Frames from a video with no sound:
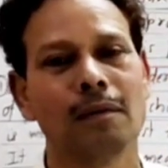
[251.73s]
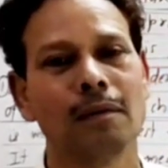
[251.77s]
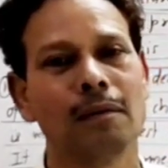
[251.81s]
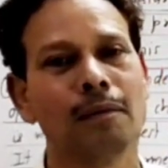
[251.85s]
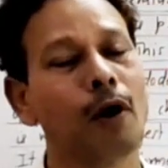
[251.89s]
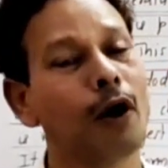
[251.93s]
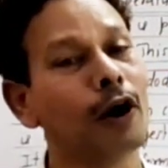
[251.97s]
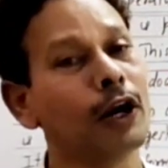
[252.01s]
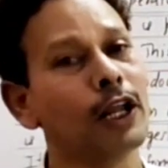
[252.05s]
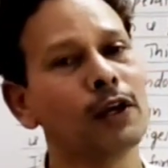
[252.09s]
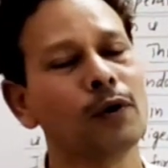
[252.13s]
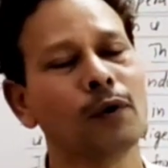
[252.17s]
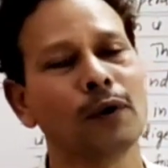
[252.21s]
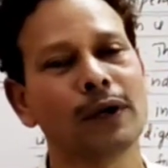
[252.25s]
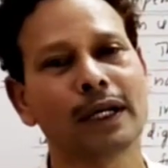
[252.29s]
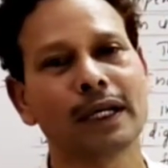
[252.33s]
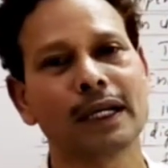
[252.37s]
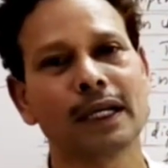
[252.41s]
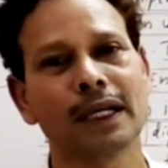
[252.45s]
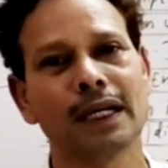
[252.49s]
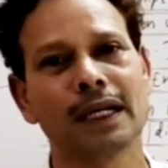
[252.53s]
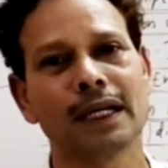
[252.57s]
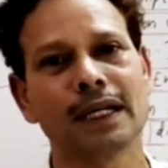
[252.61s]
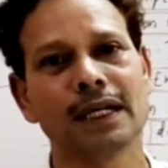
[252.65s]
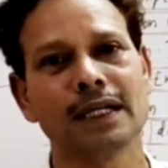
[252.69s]
body
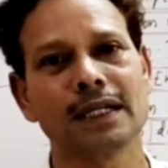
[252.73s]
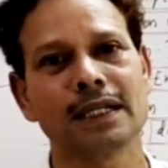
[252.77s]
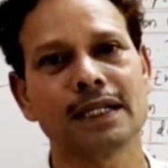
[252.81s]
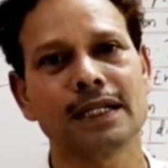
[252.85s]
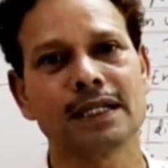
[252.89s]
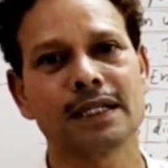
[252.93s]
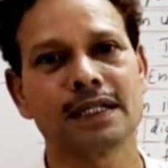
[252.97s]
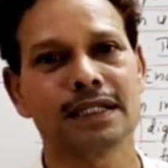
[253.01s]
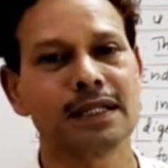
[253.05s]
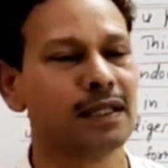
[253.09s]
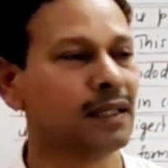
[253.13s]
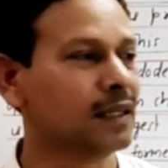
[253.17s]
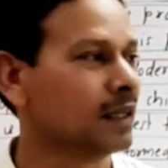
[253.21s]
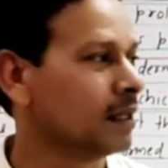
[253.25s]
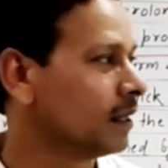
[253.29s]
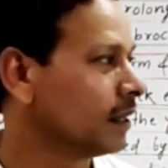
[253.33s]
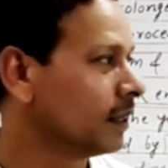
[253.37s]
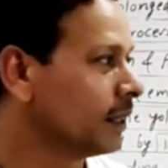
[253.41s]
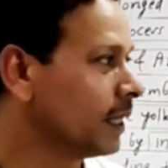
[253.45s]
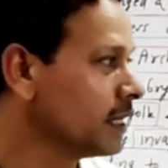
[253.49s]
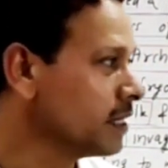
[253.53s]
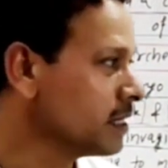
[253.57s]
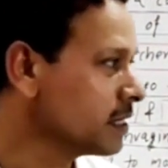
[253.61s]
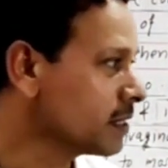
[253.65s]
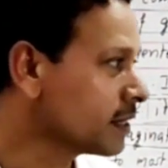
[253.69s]
organs.
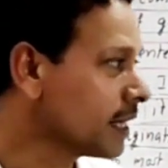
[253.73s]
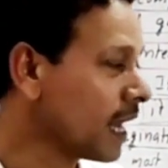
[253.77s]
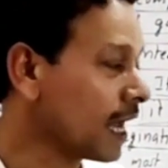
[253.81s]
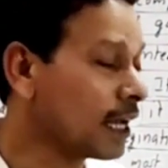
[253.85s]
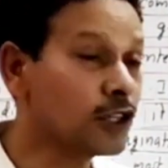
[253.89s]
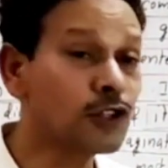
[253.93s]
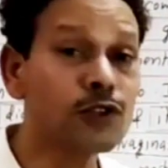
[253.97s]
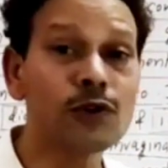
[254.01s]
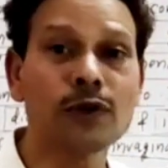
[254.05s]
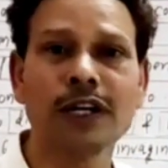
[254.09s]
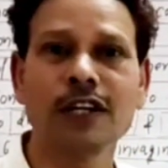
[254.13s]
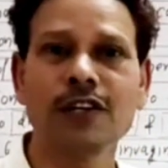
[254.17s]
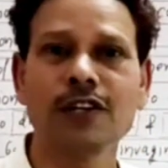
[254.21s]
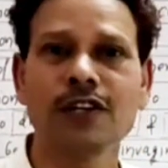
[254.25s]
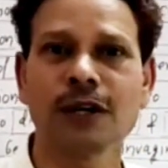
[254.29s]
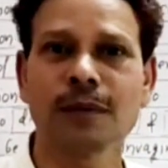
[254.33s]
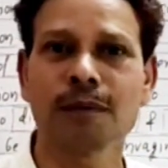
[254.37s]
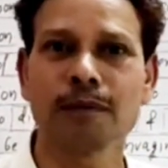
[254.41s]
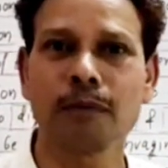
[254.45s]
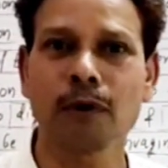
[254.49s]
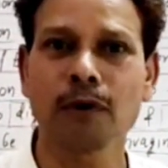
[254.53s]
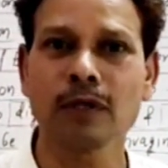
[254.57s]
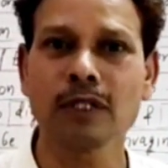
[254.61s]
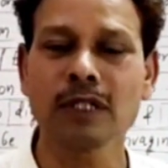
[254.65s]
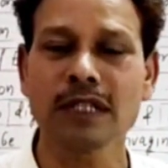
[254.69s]
This
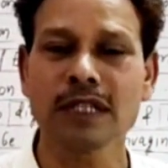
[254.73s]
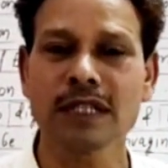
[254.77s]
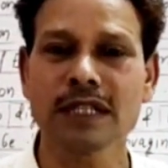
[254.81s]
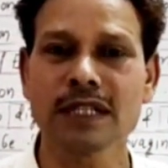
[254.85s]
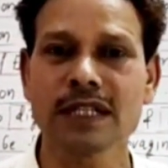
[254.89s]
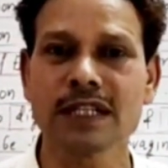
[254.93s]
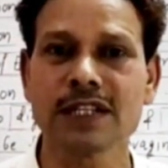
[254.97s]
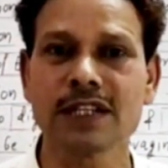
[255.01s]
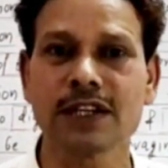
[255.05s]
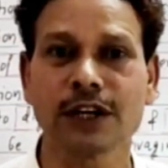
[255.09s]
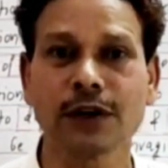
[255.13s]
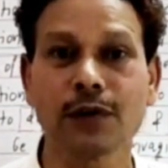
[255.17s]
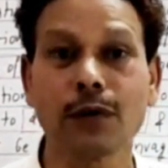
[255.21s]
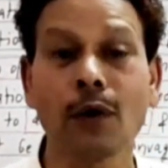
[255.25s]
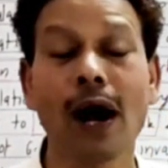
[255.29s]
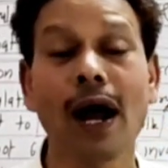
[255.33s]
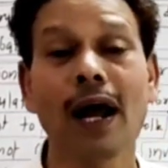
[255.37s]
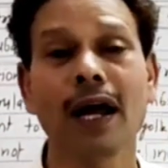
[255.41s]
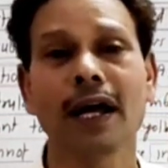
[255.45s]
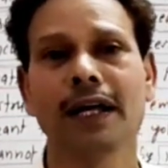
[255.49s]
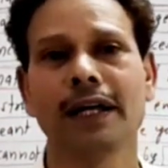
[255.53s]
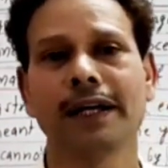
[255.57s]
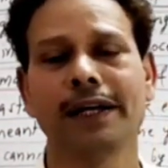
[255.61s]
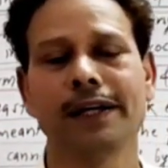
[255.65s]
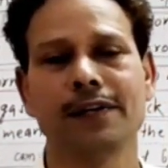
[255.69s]
gastrulation process is
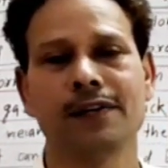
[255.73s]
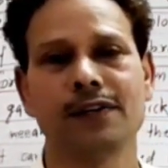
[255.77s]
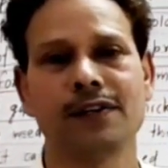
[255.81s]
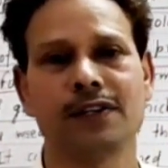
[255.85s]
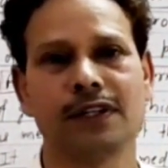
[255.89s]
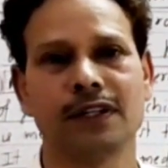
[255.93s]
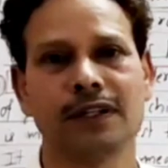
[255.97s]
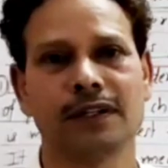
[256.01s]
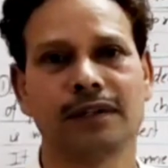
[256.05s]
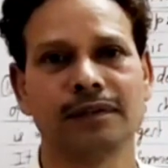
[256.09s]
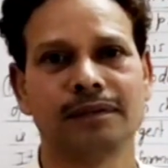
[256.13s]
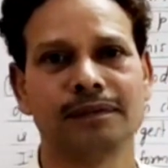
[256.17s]
required.